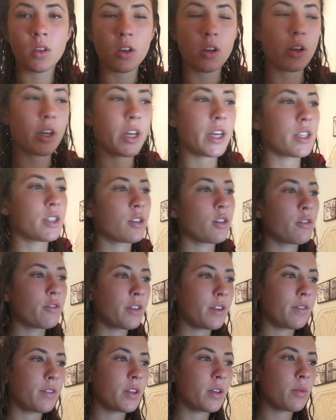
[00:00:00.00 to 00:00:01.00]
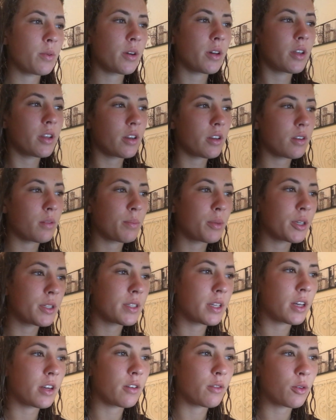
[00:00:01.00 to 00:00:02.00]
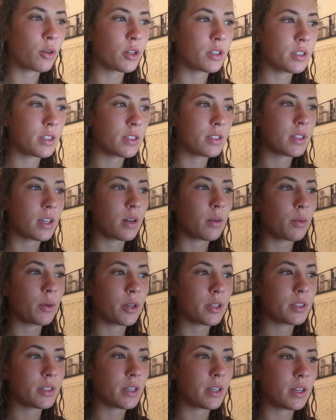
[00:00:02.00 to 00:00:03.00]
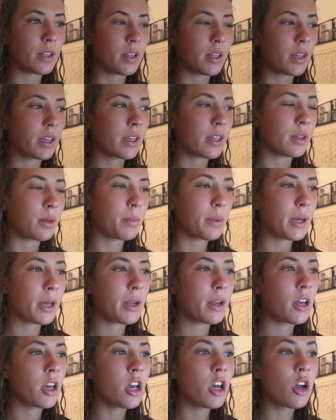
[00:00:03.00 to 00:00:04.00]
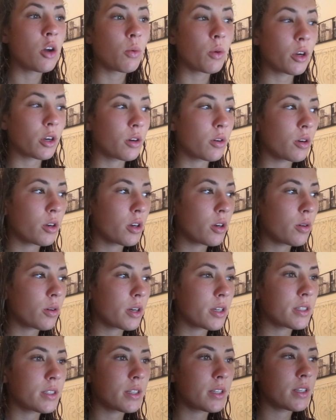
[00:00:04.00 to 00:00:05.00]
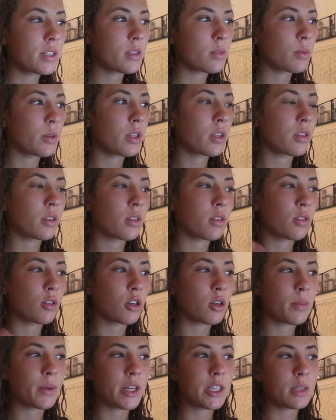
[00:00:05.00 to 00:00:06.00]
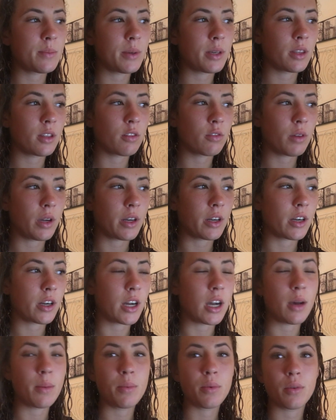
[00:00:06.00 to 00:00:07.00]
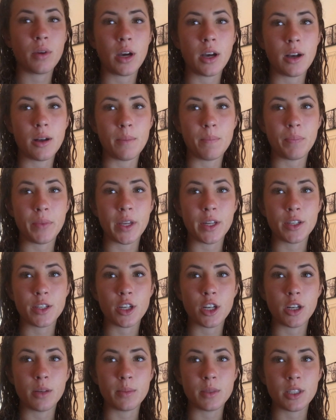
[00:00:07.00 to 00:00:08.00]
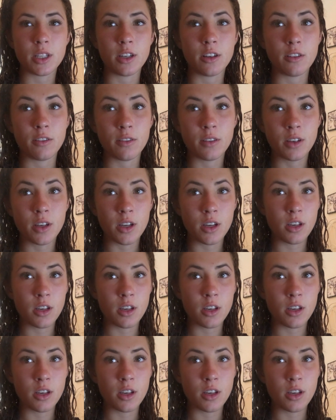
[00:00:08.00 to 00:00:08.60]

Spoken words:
Okay, so 51% of horses that were seen in the kill pen were quarter horses, with thoroughbreds being the runner-up in terms of